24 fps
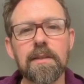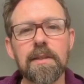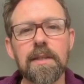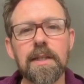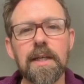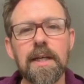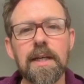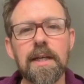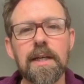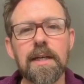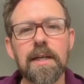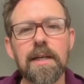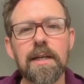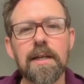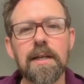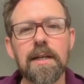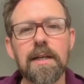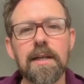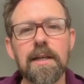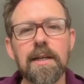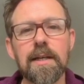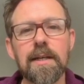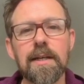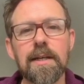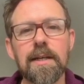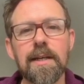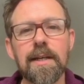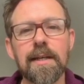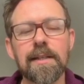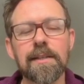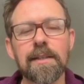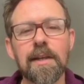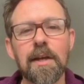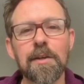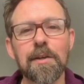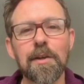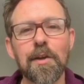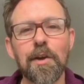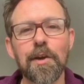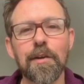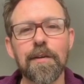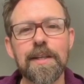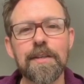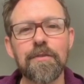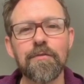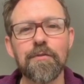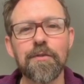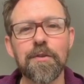kind of
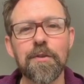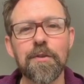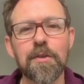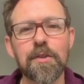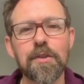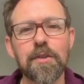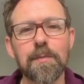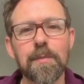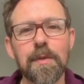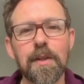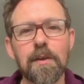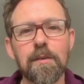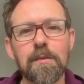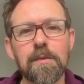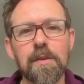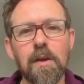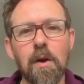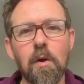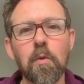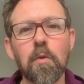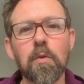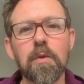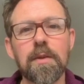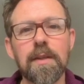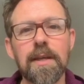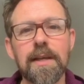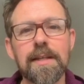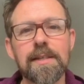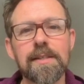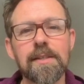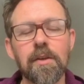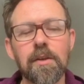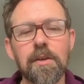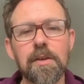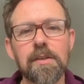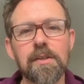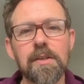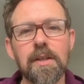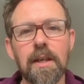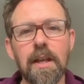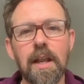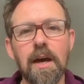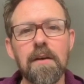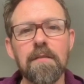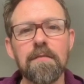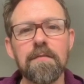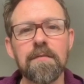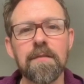introduce some of those old things that I used to
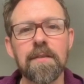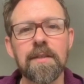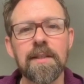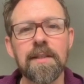love